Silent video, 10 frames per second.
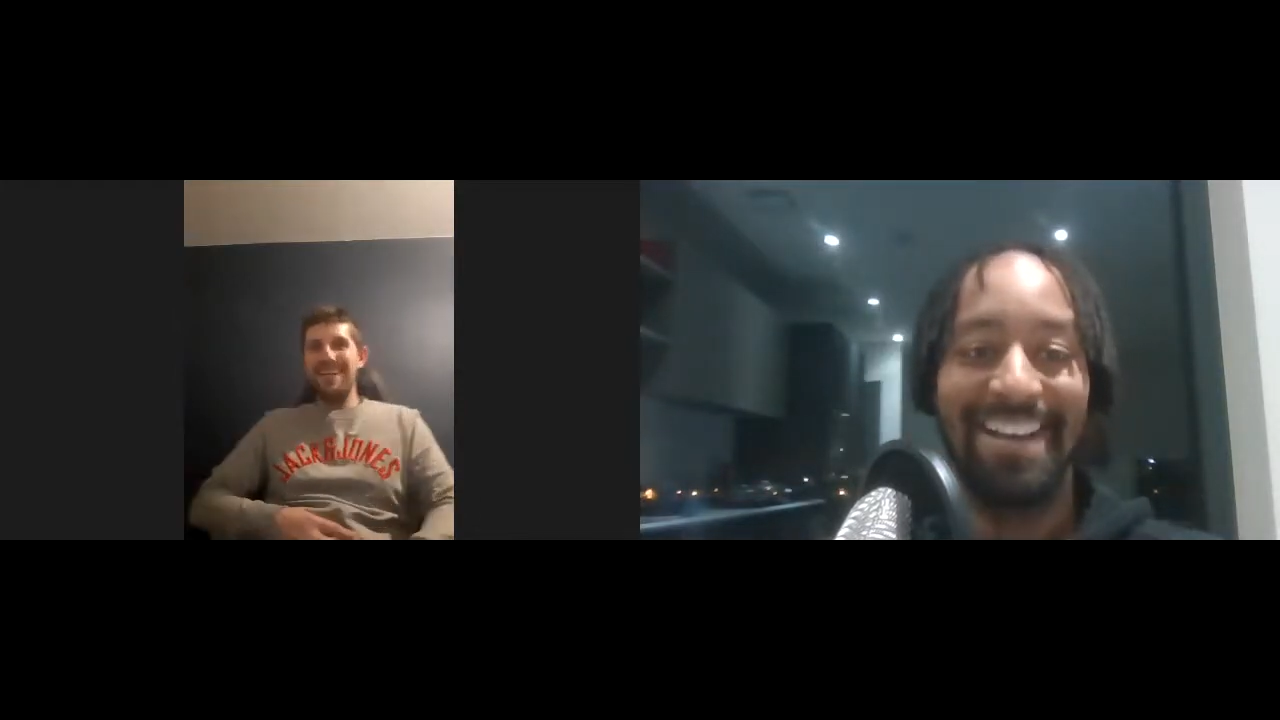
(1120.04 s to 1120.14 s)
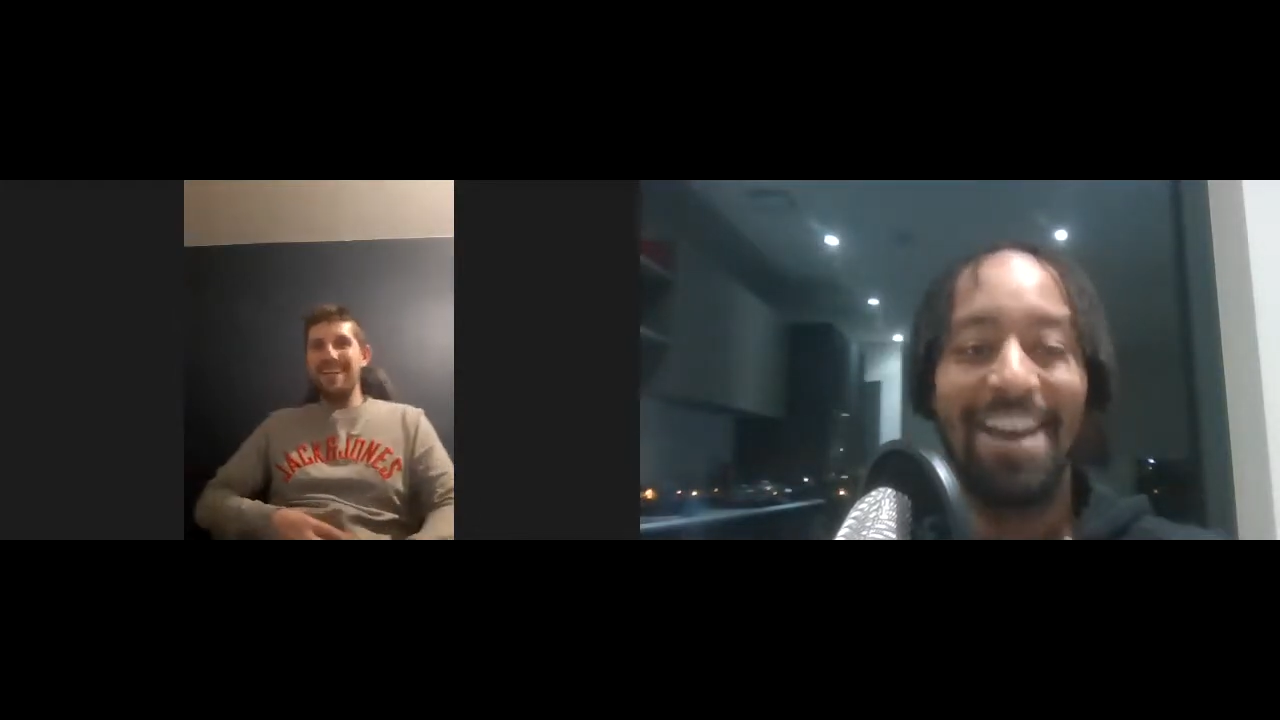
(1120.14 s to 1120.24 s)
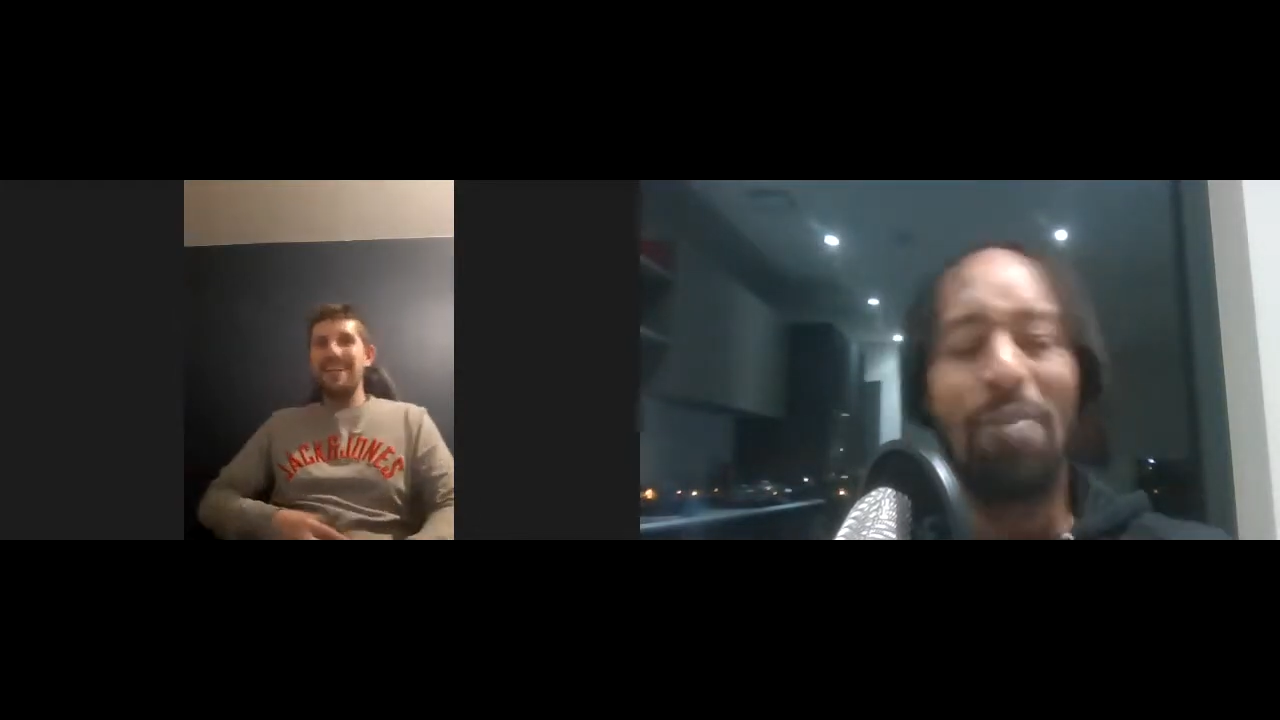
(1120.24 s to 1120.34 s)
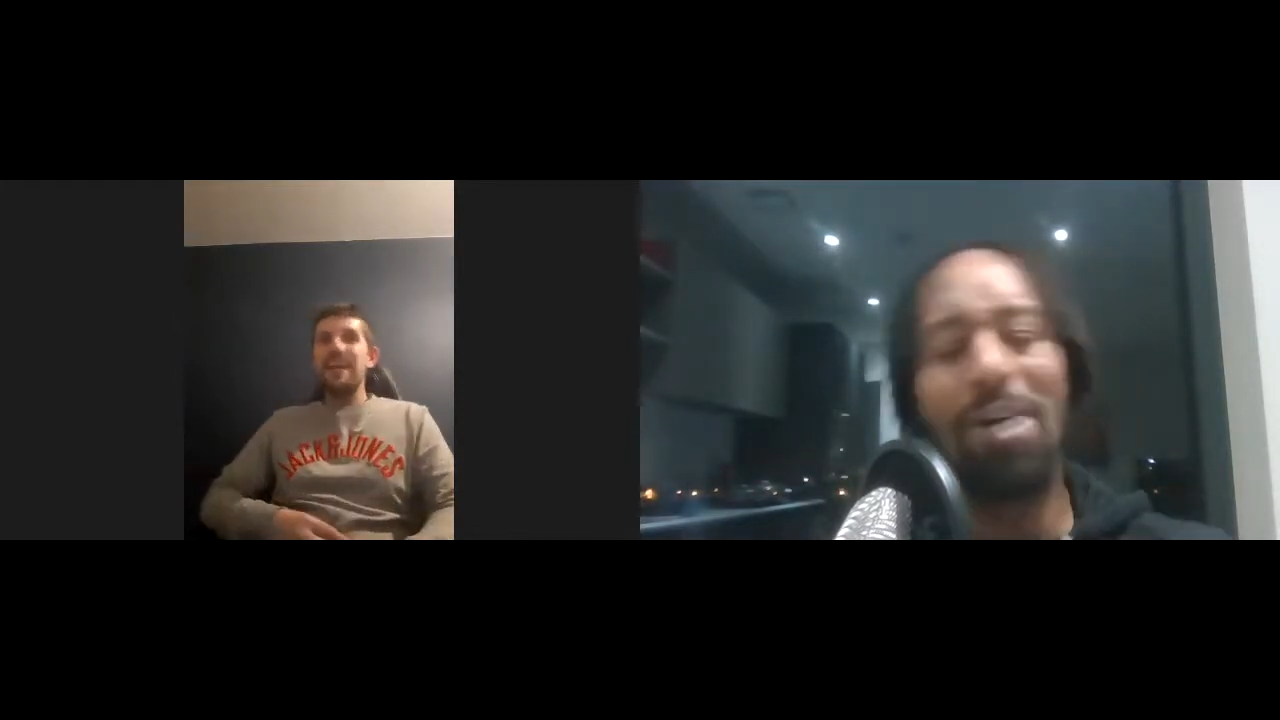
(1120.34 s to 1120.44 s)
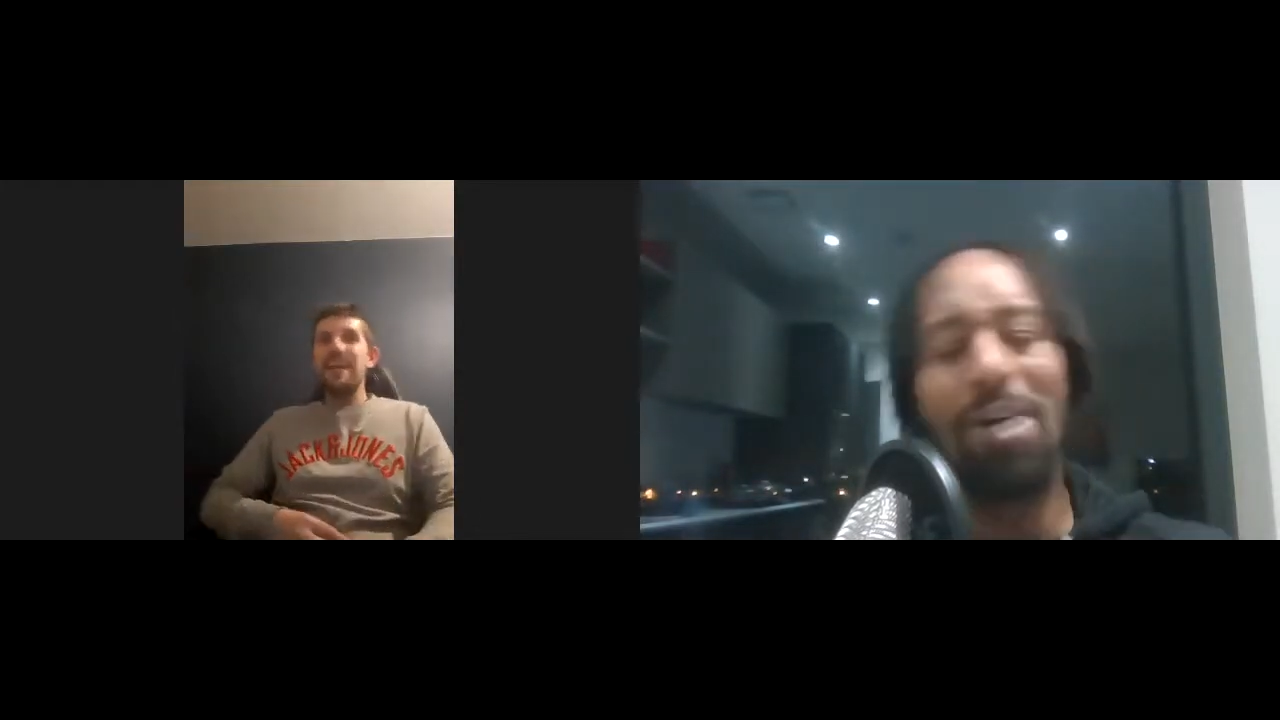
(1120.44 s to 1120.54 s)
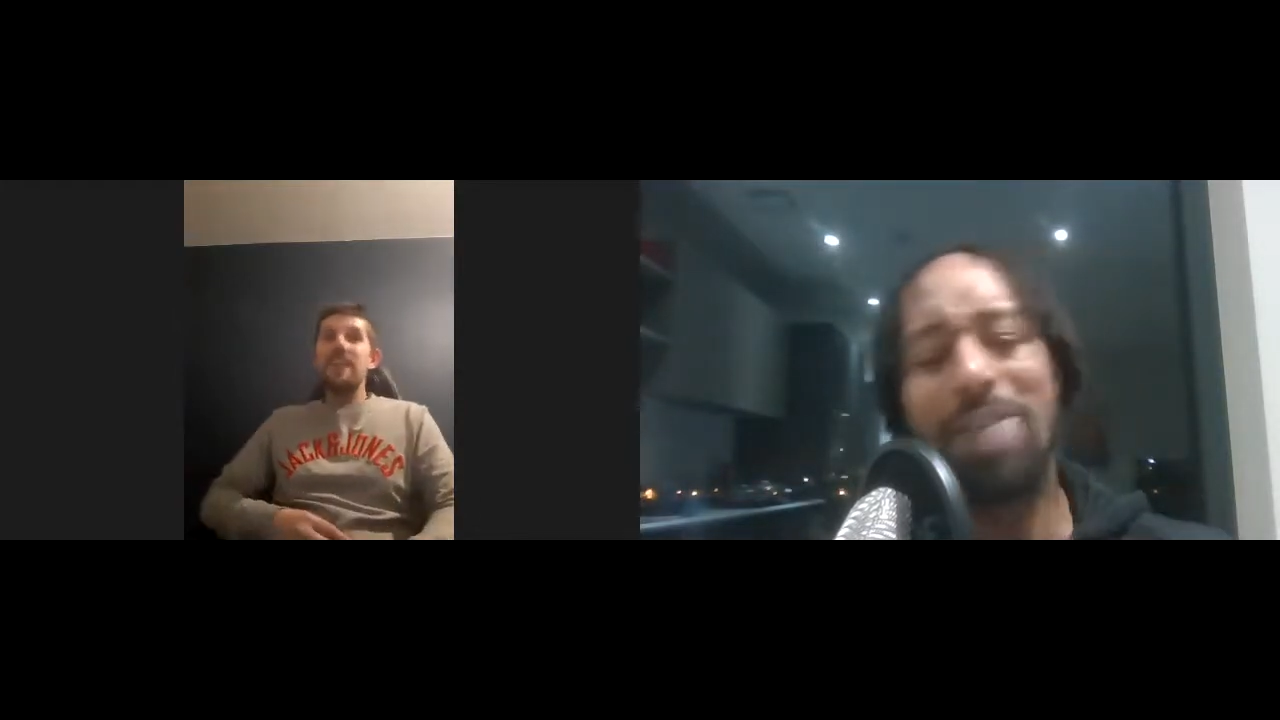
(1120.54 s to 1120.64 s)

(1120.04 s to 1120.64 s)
Well,